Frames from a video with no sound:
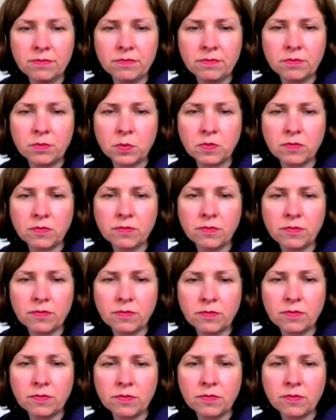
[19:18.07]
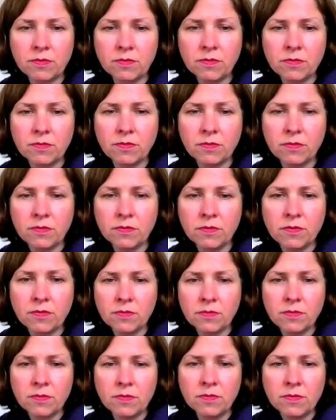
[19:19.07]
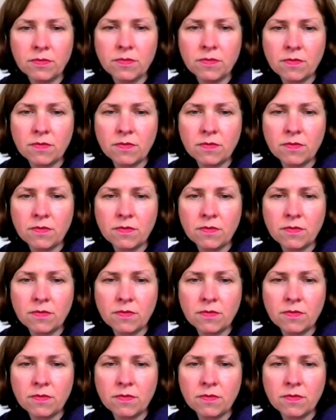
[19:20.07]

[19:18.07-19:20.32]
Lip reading: Nobody speaks.